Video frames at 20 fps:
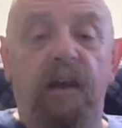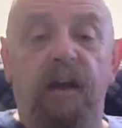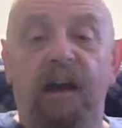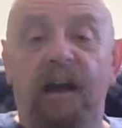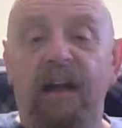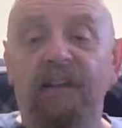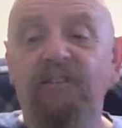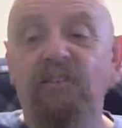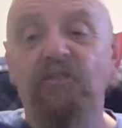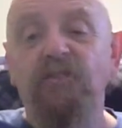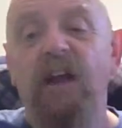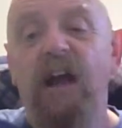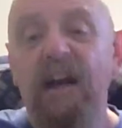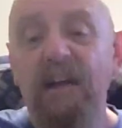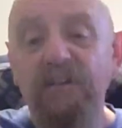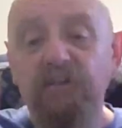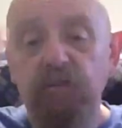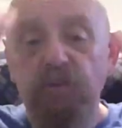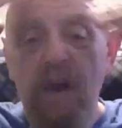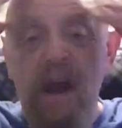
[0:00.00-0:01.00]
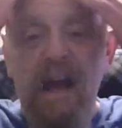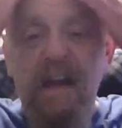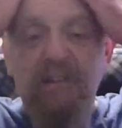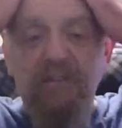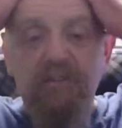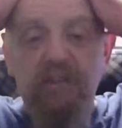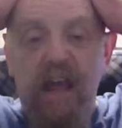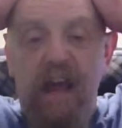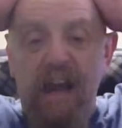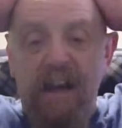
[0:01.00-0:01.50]
I designed track
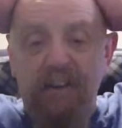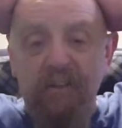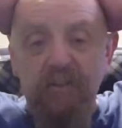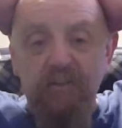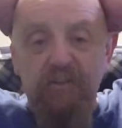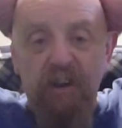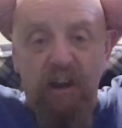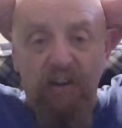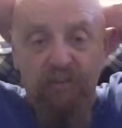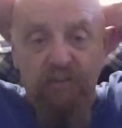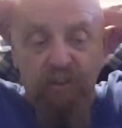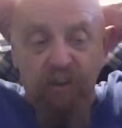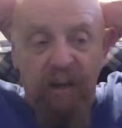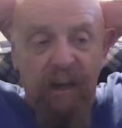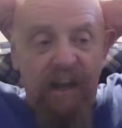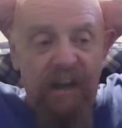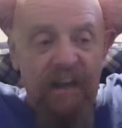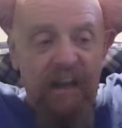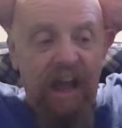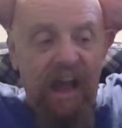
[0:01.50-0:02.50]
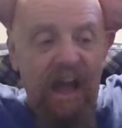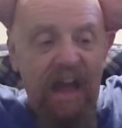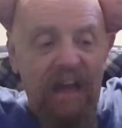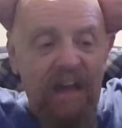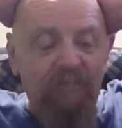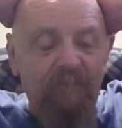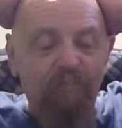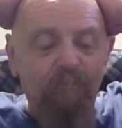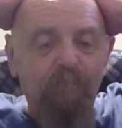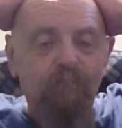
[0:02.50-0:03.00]
stackers yesterday,
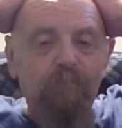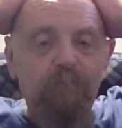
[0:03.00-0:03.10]
and